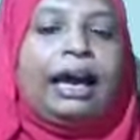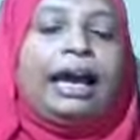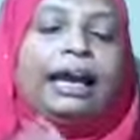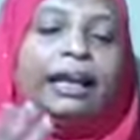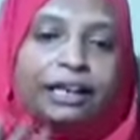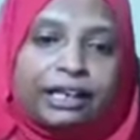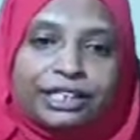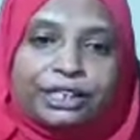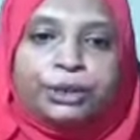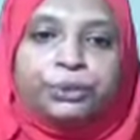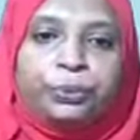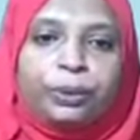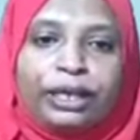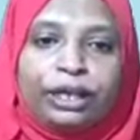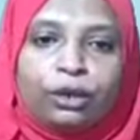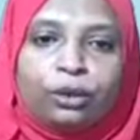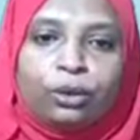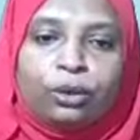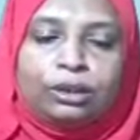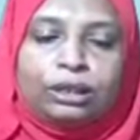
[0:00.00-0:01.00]
And as
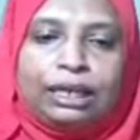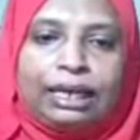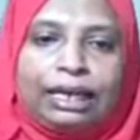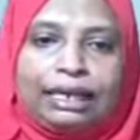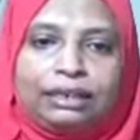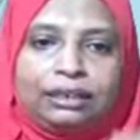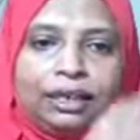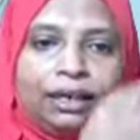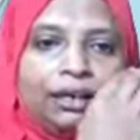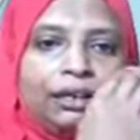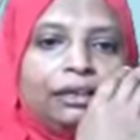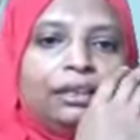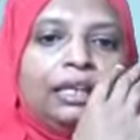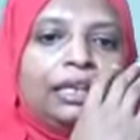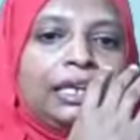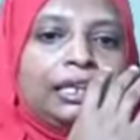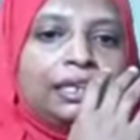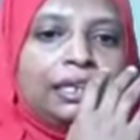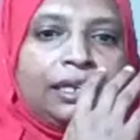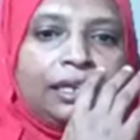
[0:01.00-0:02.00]
we know that
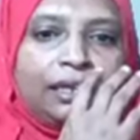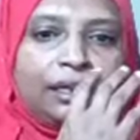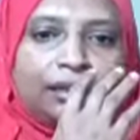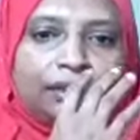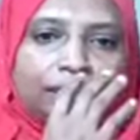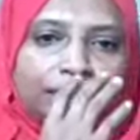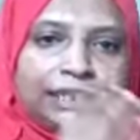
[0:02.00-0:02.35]
the